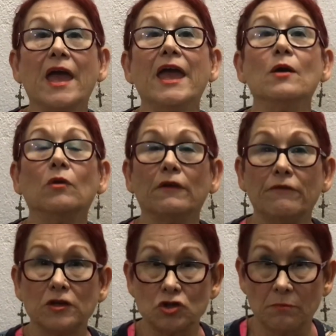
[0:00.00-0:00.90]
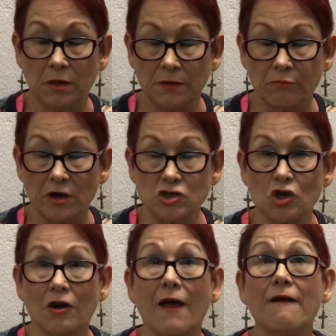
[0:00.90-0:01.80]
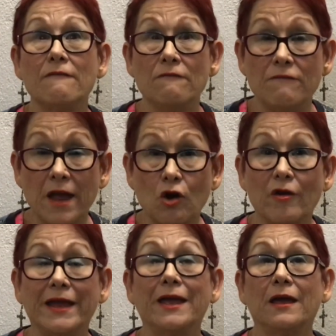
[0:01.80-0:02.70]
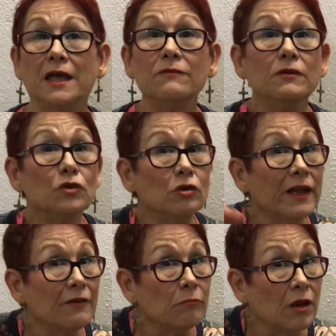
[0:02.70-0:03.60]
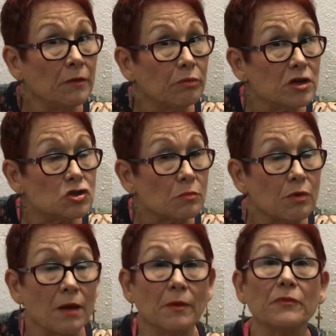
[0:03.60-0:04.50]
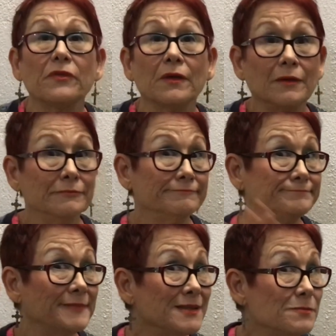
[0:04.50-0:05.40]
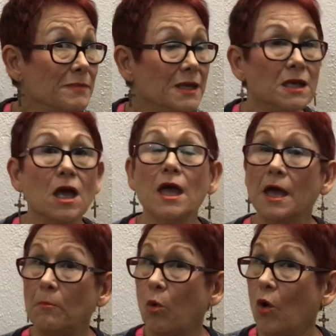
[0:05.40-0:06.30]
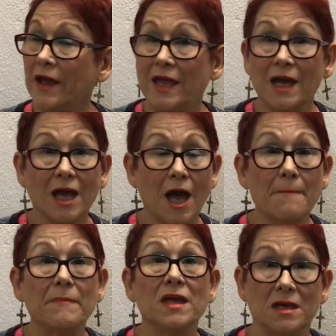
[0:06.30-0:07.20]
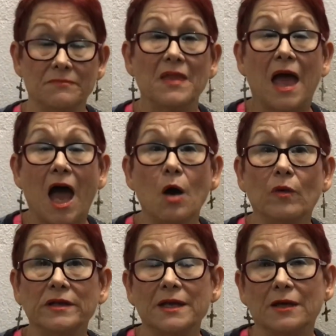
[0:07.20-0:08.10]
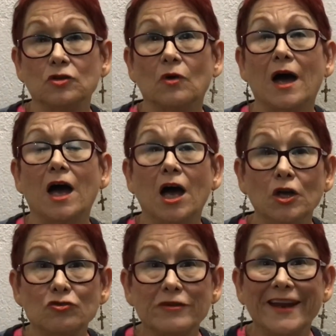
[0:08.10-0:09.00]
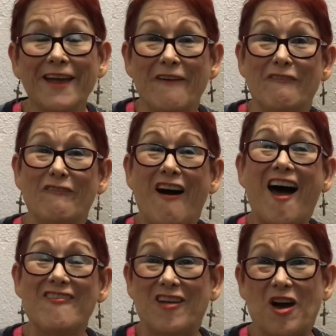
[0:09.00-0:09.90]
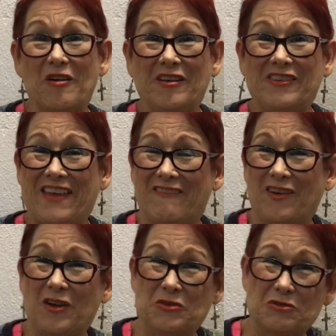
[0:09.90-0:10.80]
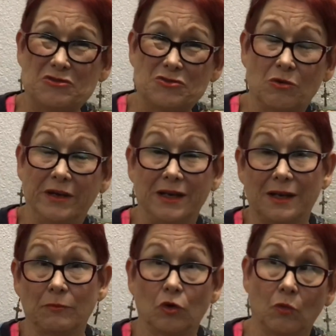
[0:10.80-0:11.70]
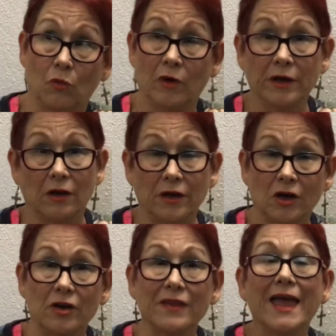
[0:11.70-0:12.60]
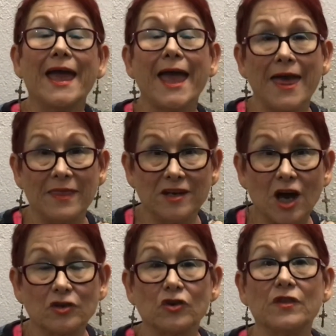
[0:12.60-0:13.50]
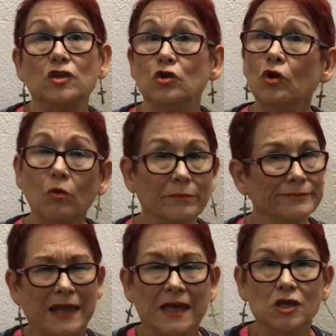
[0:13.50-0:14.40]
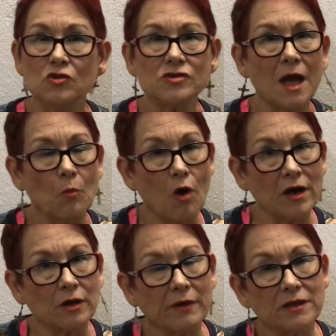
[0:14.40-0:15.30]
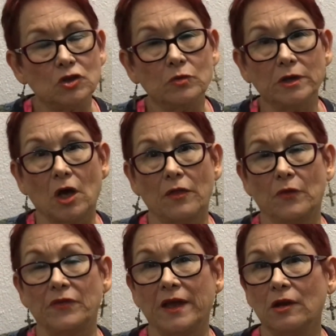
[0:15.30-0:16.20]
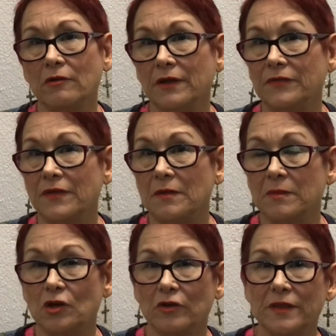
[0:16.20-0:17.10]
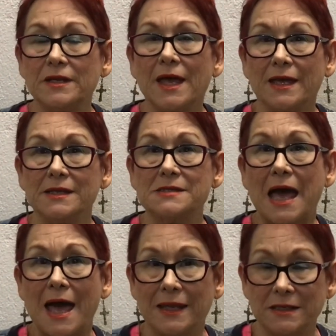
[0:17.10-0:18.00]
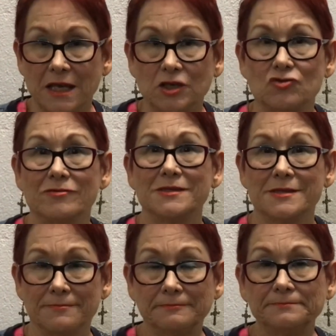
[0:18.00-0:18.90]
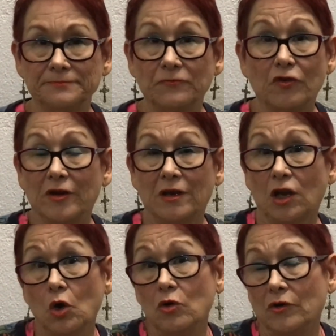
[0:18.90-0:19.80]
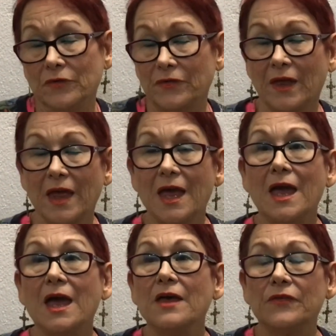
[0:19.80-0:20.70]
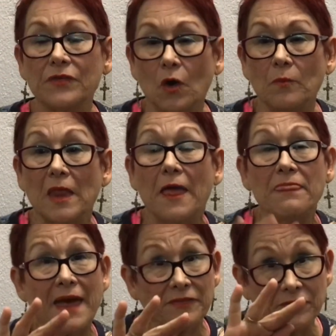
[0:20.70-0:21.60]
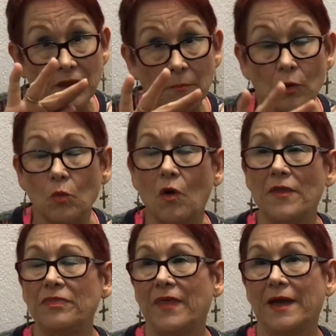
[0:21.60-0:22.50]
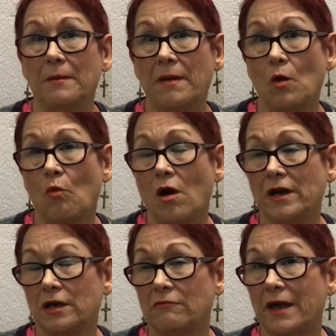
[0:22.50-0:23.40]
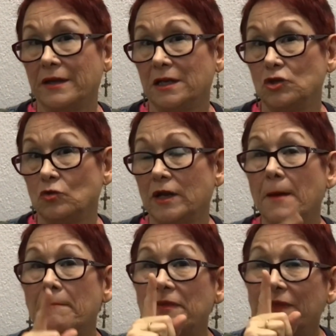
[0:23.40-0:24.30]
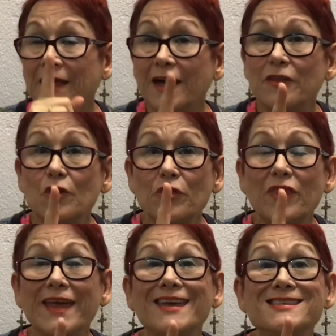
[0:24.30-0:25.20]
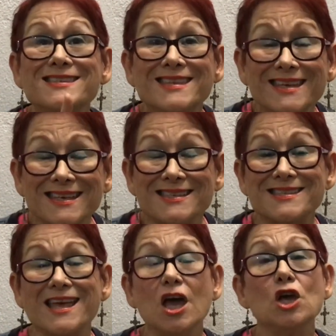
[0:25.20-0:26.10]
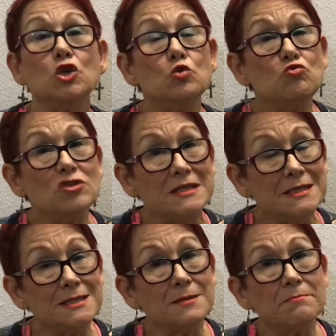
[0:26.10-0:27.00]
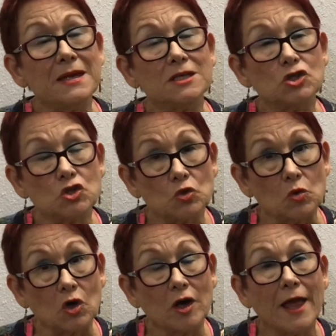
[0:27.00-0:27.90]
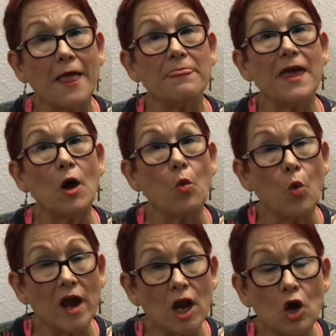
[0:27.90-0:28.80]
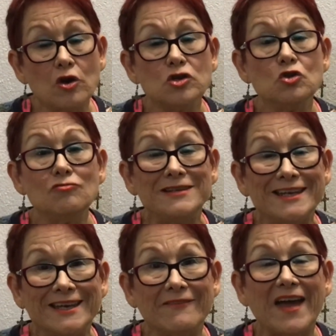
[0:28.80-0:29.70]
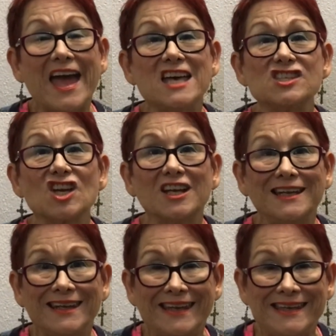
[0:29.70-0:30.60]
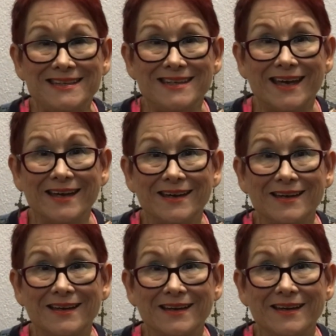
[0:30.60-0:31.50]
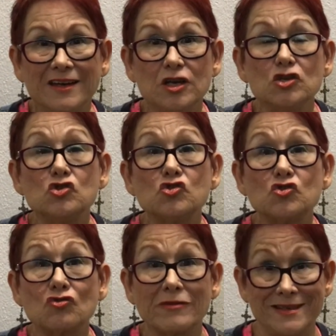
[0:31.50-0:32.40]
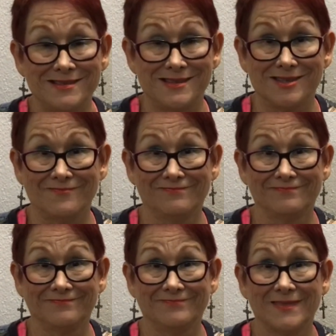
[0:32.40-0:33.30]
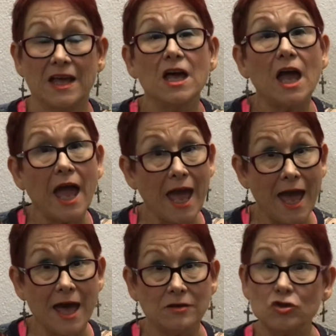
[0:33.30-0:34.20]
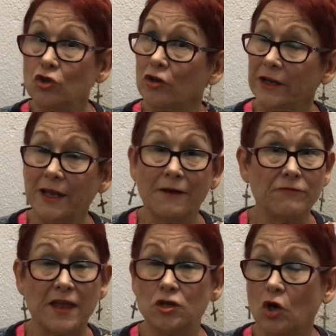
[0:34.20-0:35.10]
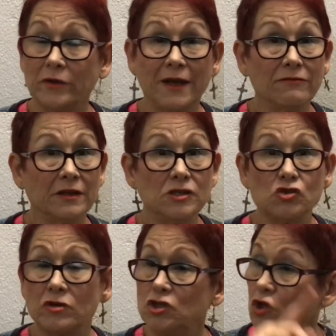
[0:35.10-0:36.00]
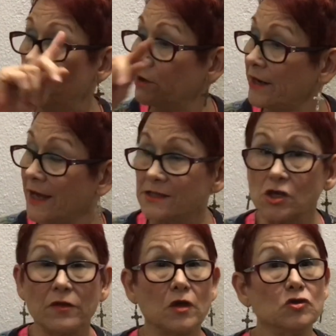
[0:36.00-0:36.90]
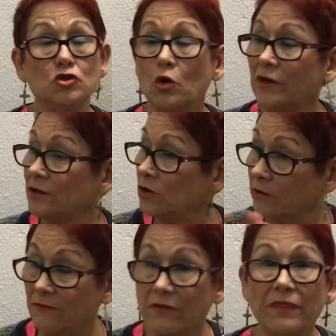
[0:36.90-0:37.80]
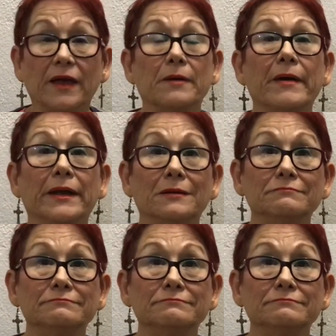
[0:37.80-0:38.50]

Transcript: It will affect your blood pressure even if you don't have blood pressure problems. That's me. Boy, it got me. I went down to 105 and I always have 120 and I'm going, what on earth? And the doctor said, you stop walking around doing all those errands in the middle of the day. It's highly dangerous for locals. So that's number one thing about walking around and doing it. But the other thing is this. You need to make sure that where you live has clean streets. And you're gonna, if they don't have clean streets, you put an X on those. You don't even think about it.